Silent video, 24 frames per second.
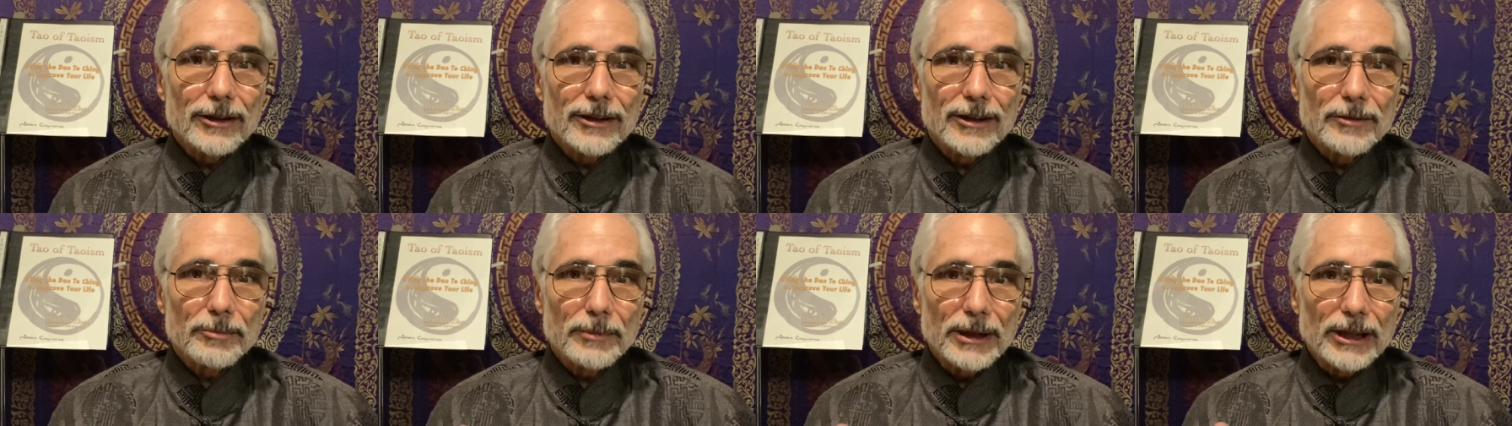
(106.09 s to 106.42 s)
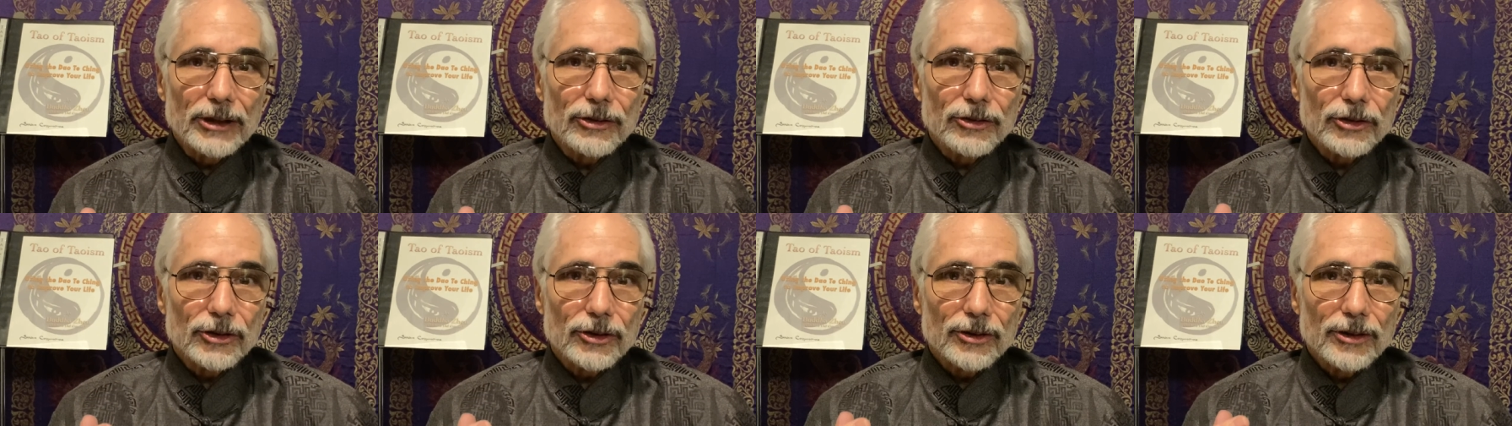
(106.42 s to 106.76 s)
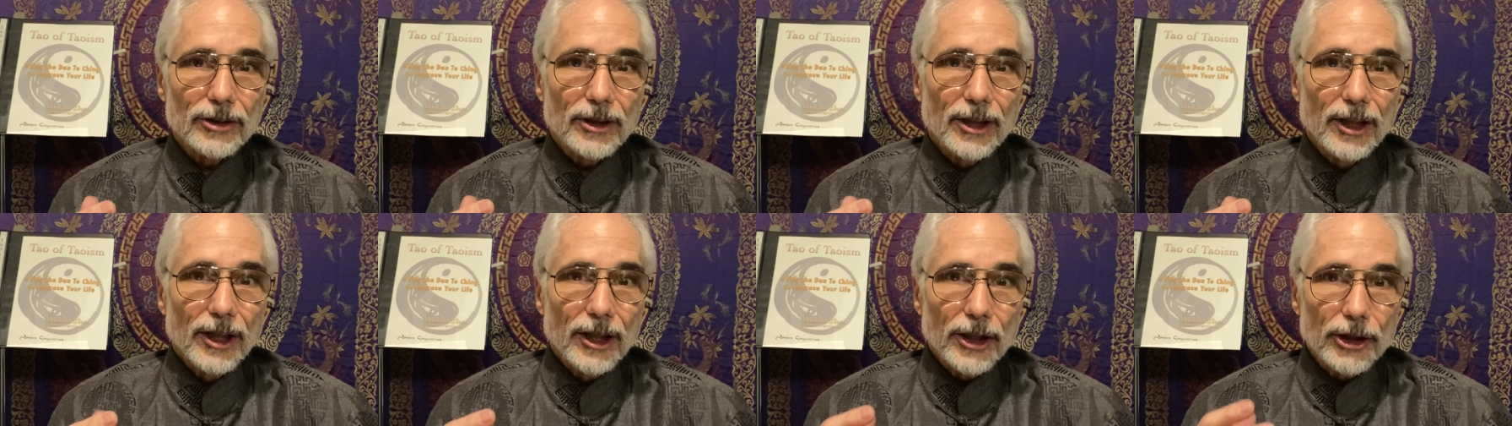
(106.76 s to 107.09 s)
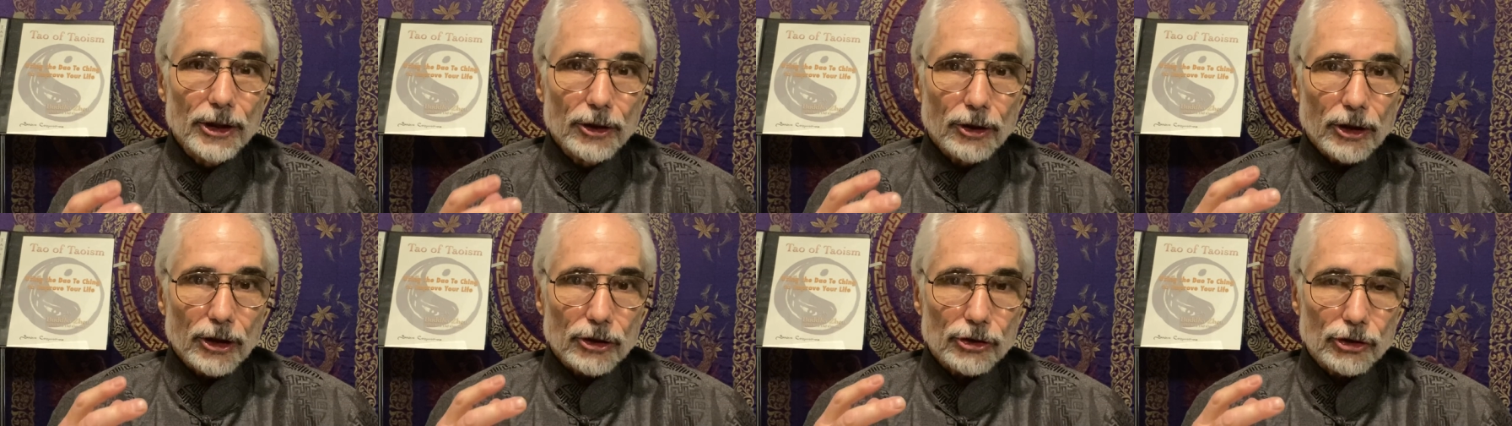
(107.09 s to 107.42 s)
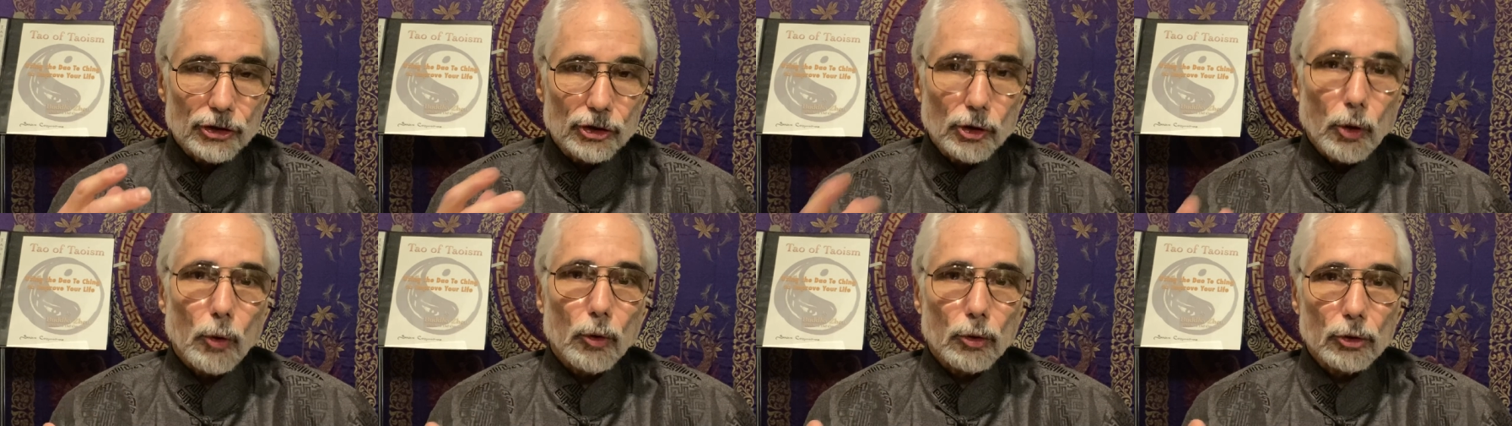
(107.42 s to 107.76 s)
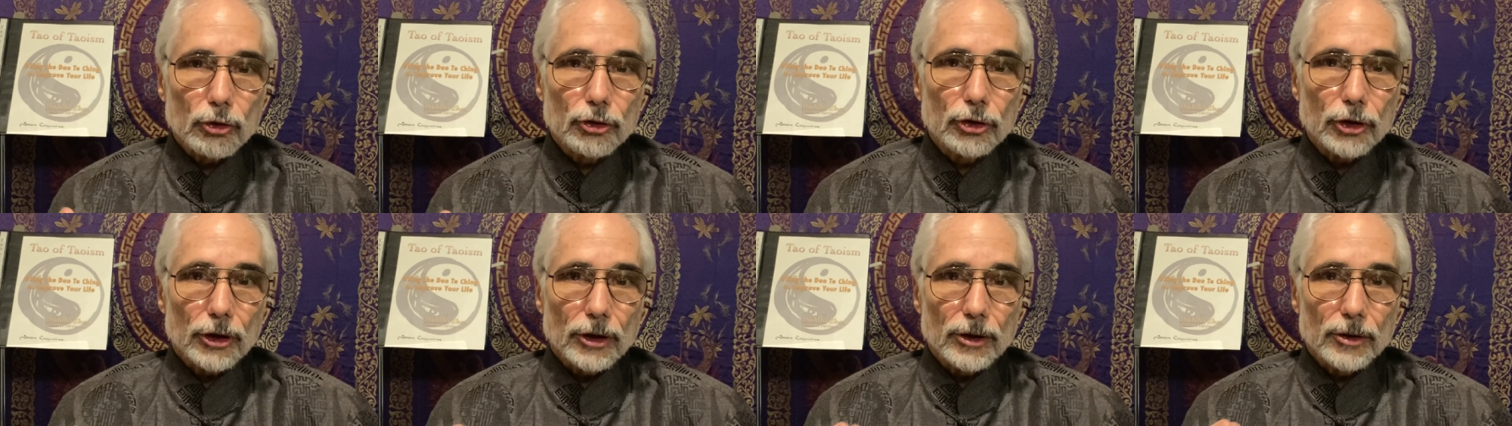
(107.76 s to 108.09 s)
It means you're a
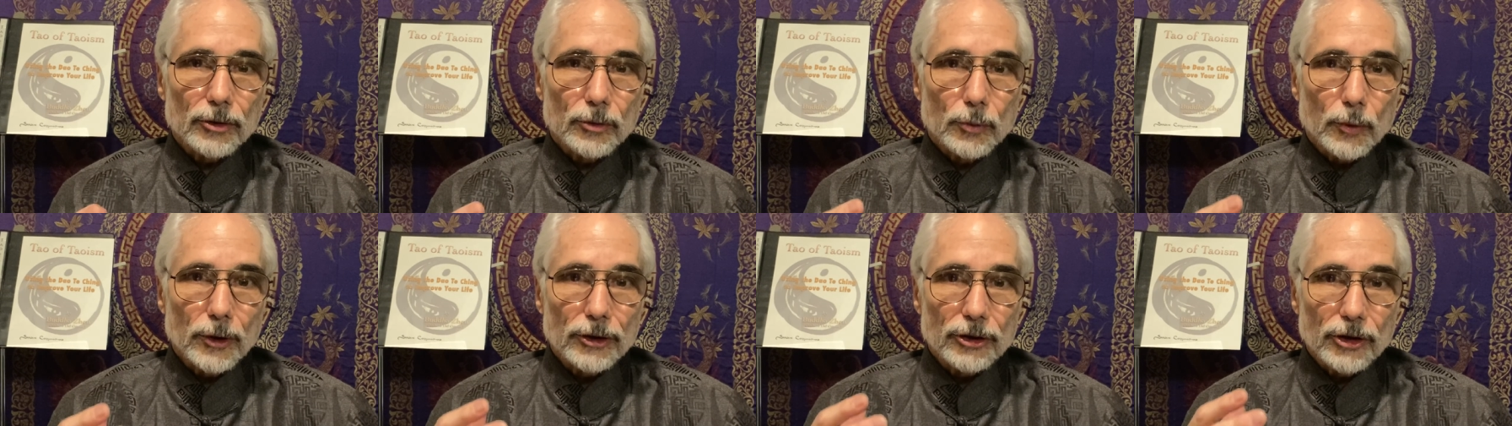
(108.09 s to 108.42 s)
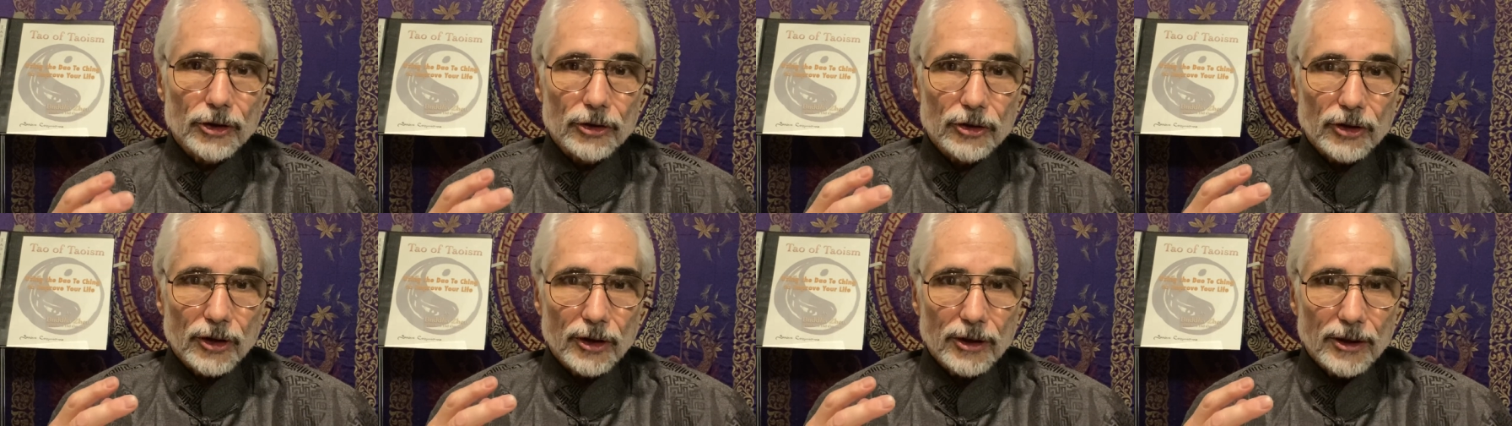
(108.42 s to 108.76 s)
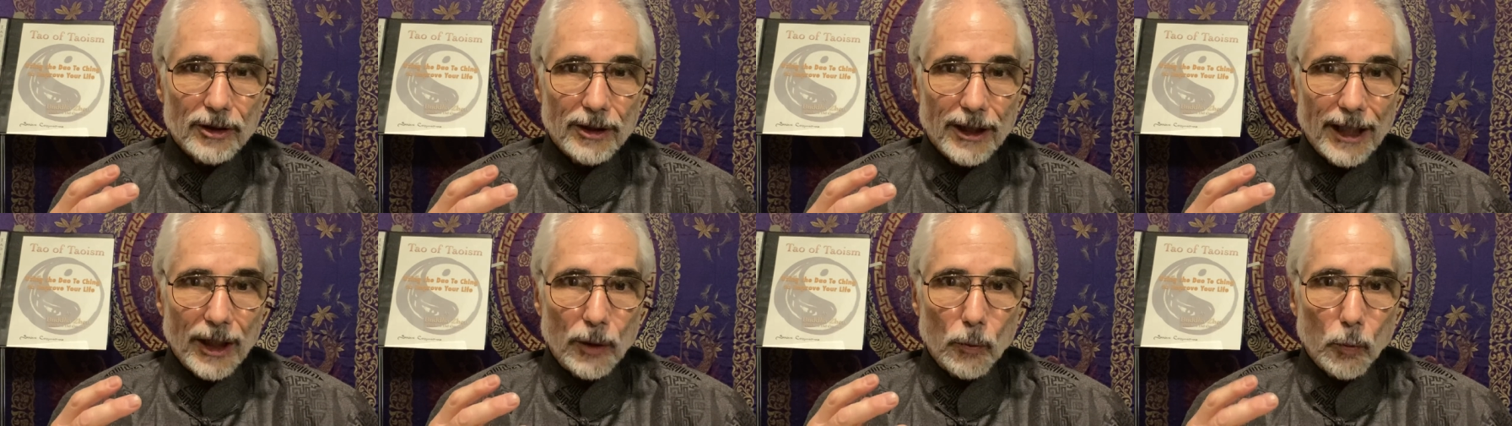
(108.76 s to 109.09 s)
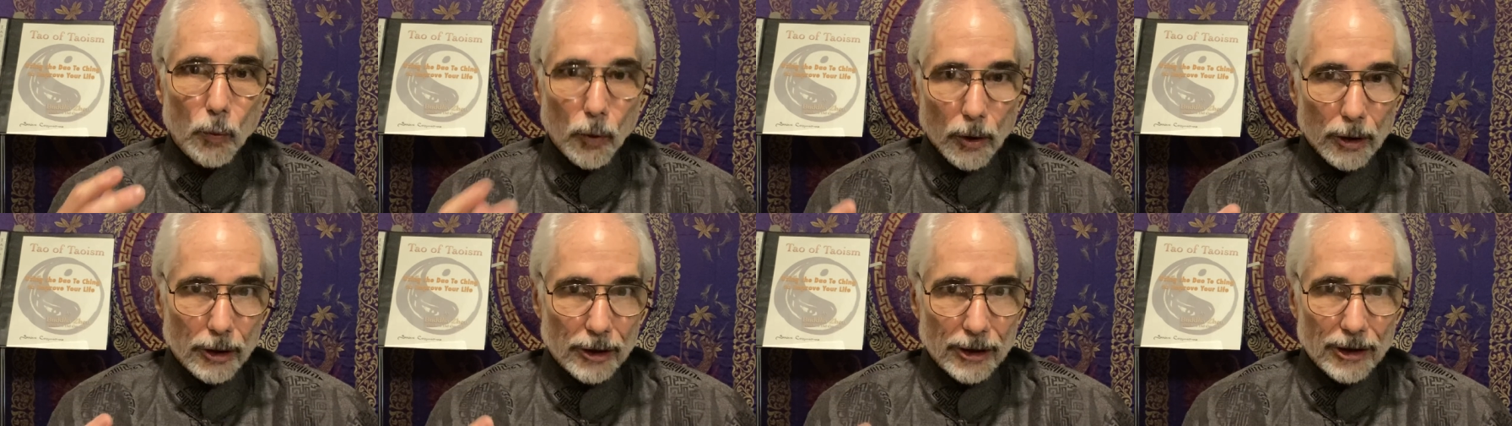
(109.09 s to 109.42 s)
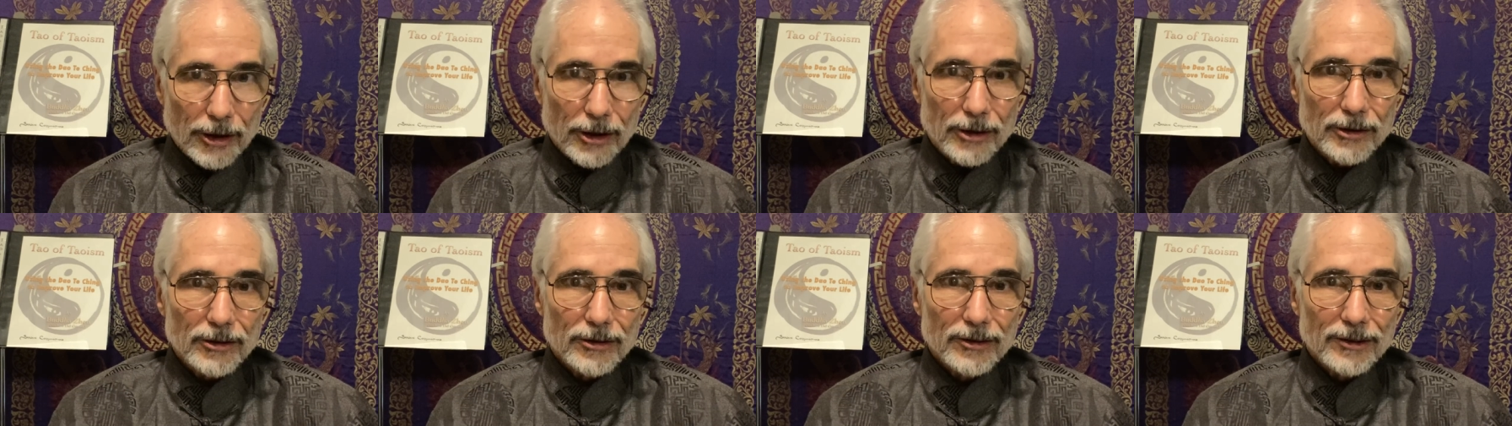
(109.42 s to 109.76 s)
soldier, which is a worker